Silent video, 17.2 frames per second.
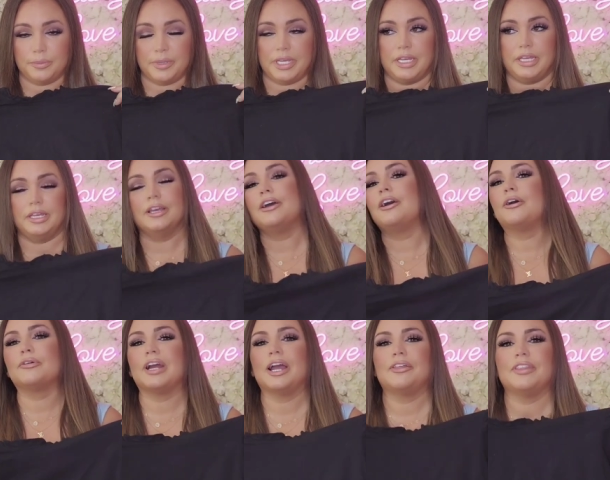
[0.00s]
me
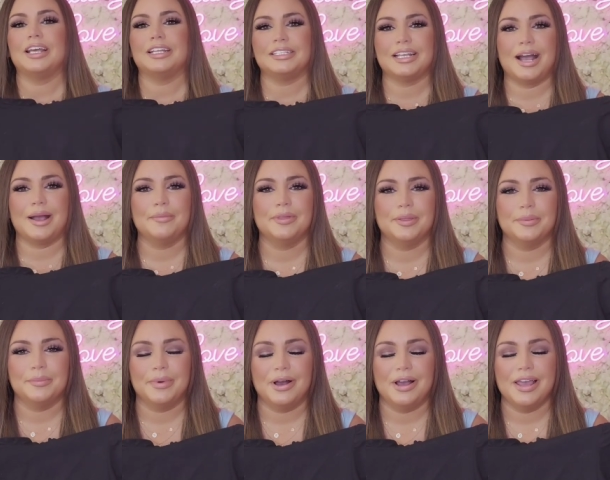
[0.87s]
around that time of the
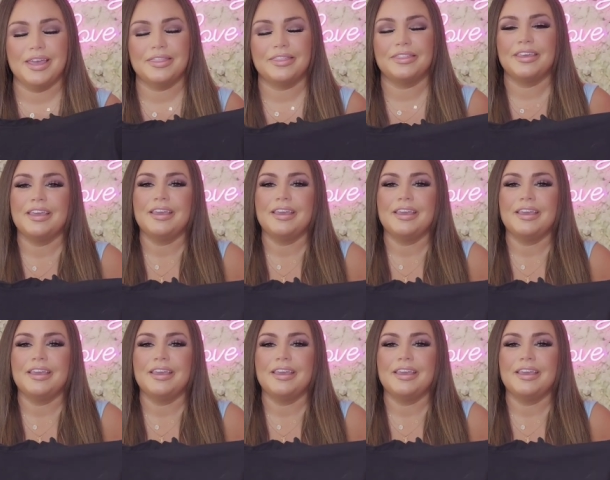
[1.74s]
month